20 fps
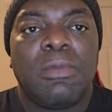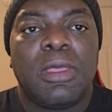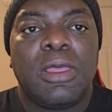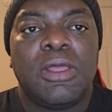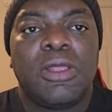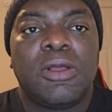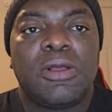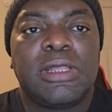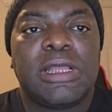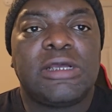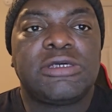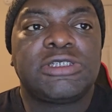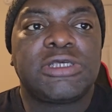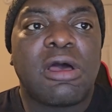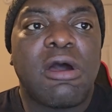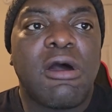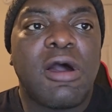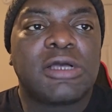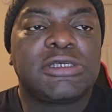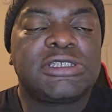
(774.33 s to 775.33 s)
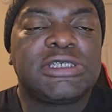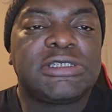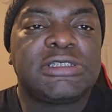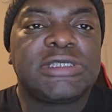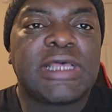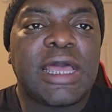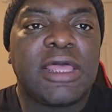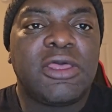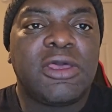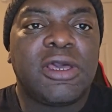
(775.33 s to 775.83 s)
There's
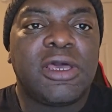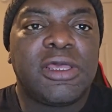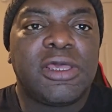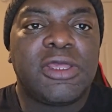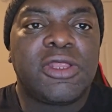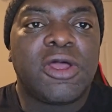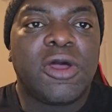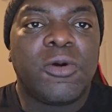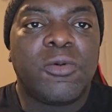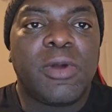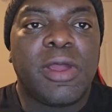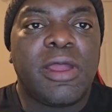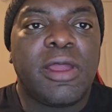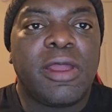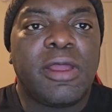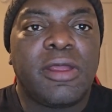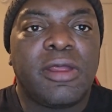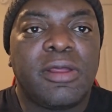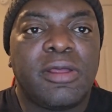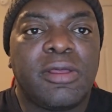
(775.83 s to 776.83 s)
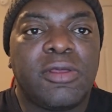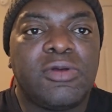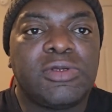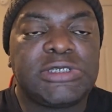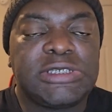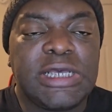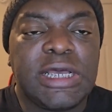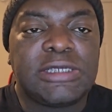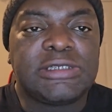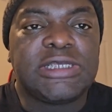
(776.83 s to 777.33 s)
auctions that you could where you
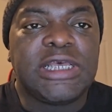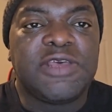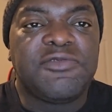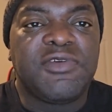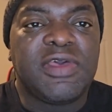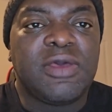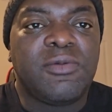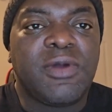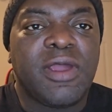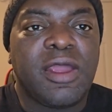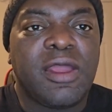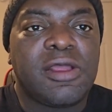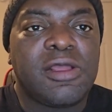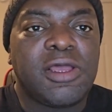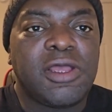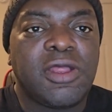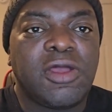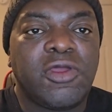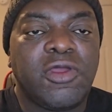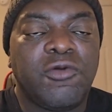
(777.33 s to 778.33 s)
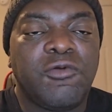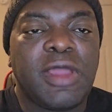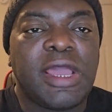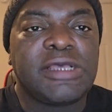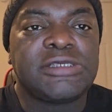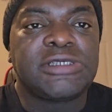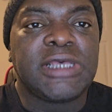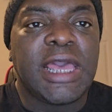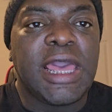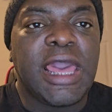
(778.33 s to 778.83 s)
see on TV where you
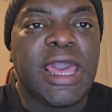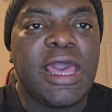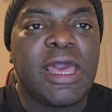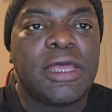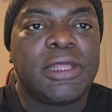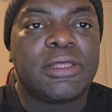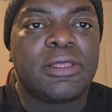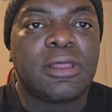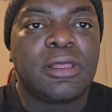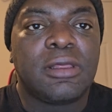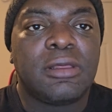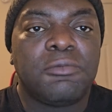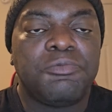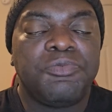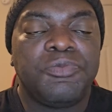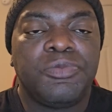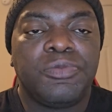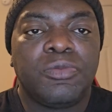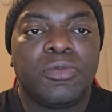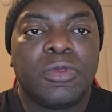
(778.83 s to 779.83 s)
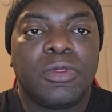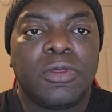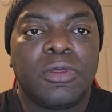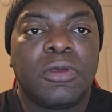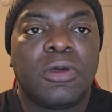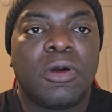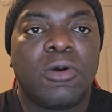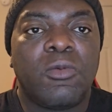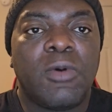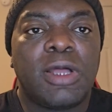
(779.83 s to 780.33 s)
raise your hand,
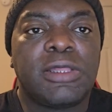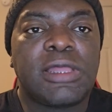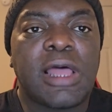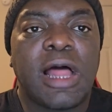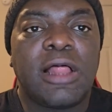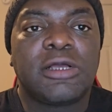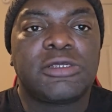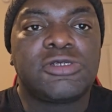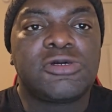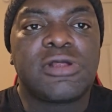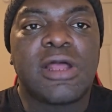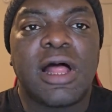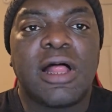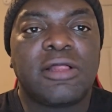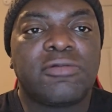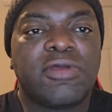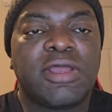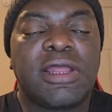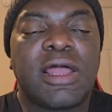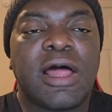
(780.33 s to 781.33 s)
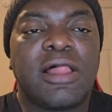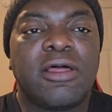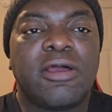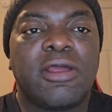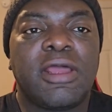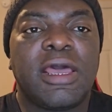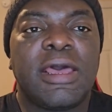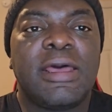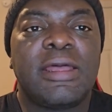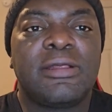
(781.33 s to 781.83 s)
go $1, $2,
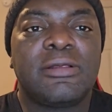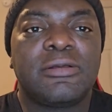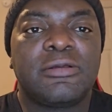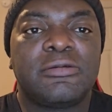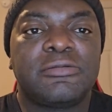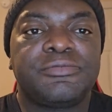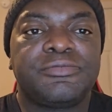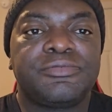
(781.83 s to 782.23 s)
$3, and